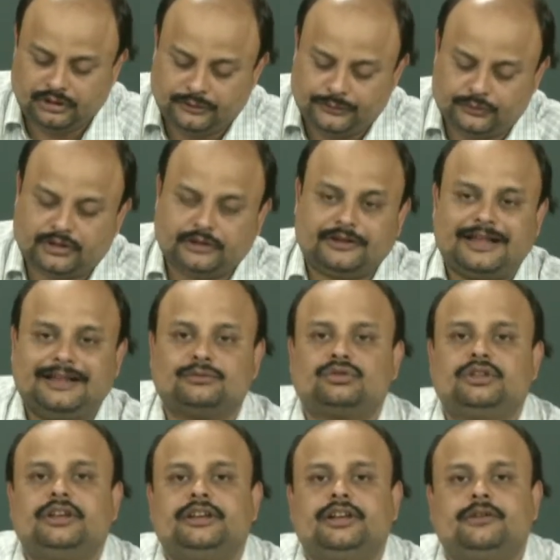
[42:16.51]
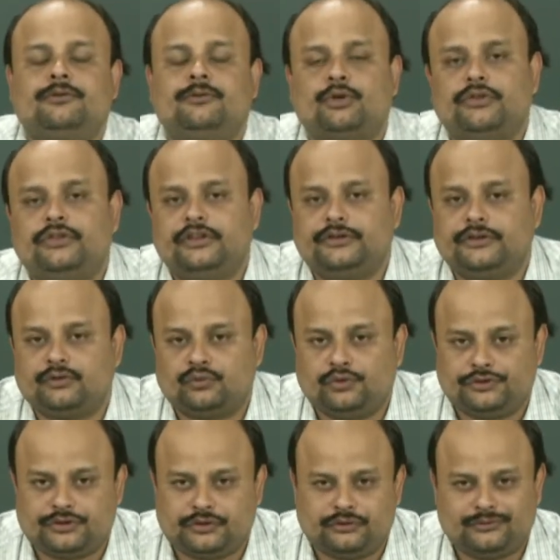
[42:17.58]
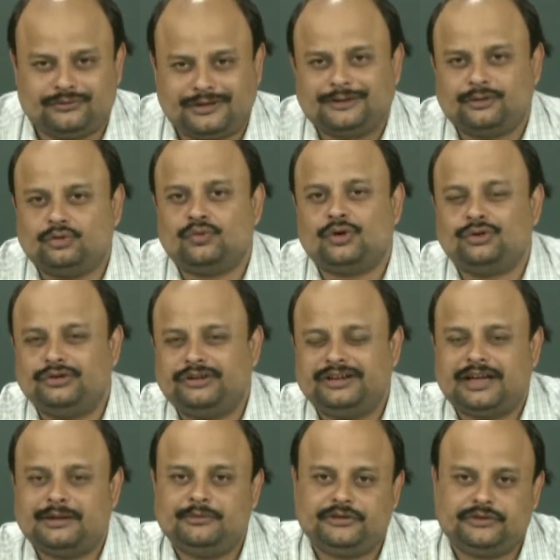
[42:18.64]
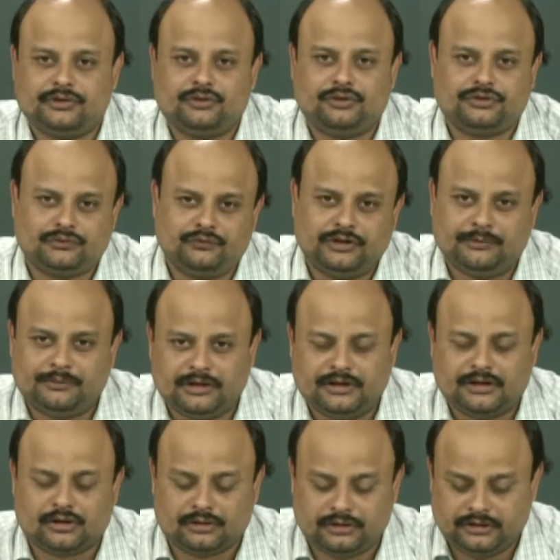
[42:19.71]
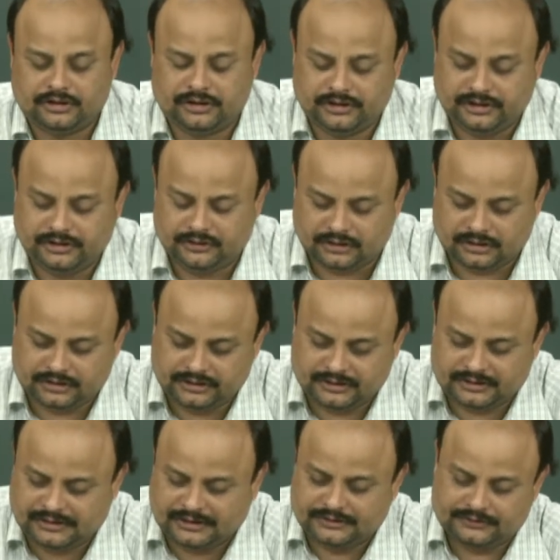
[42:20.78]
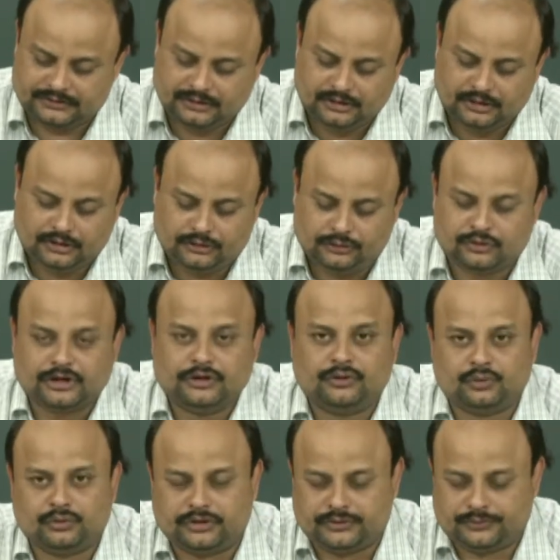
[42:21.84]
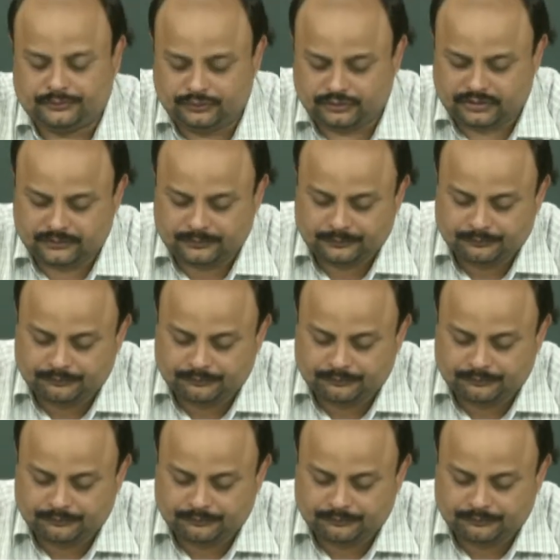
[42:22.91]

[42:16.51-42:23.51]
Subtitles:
You can calculate it with this equation. I do not want to derive this equation, we have done already in the earlier class, you can do it. Okay.